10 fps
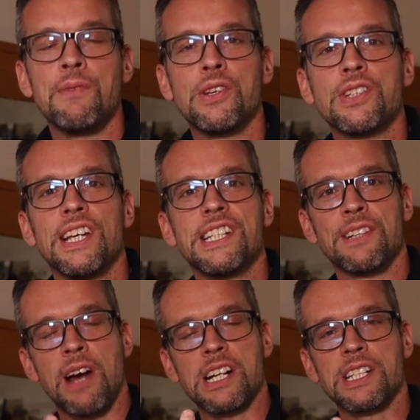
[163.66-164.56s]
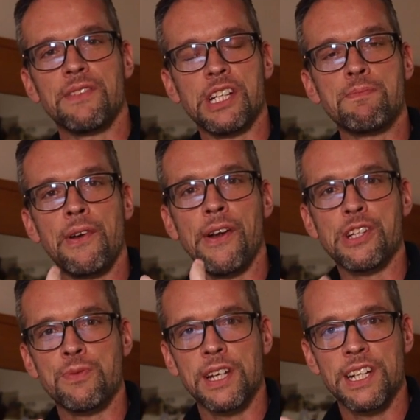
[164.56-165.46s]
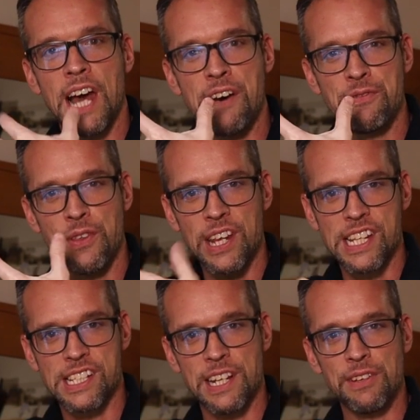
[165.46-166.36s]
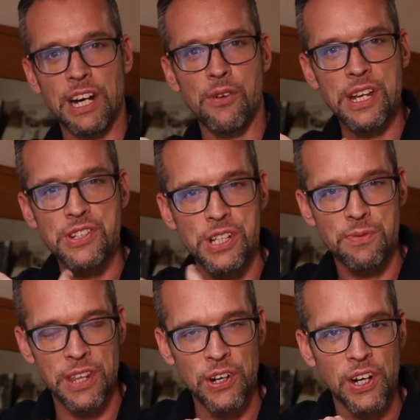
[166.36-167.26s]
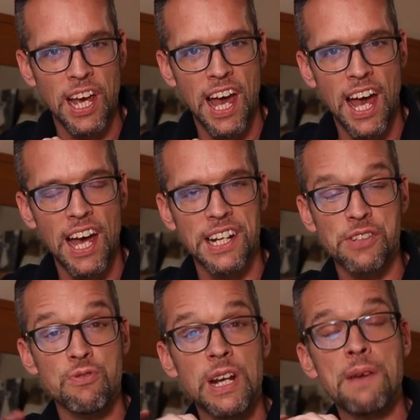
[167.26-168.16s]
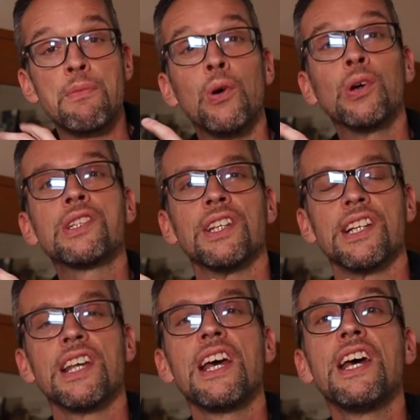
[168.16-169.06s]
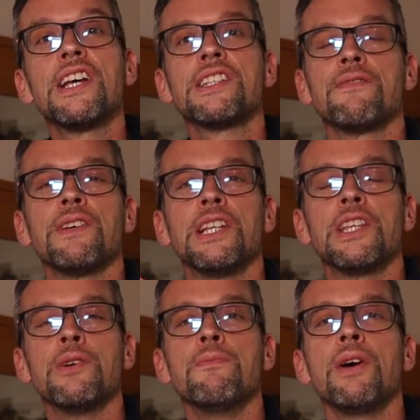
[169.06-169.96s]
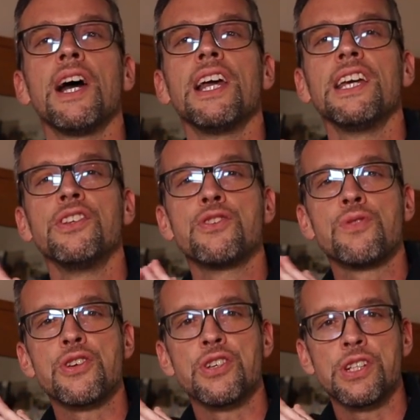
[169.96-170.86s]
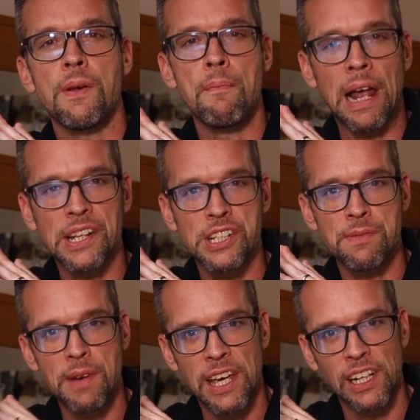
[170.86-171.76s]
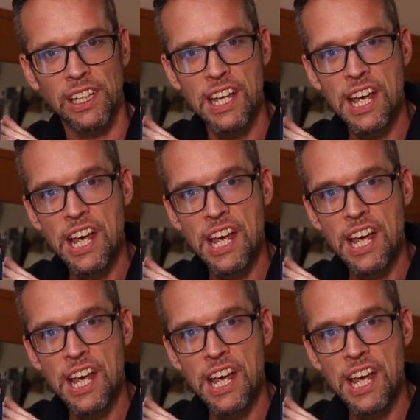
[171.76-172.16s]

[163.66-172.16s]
most interactive experience we can have with these living creatures within our care, and it's really important to feed them a nutritious, balanced meal.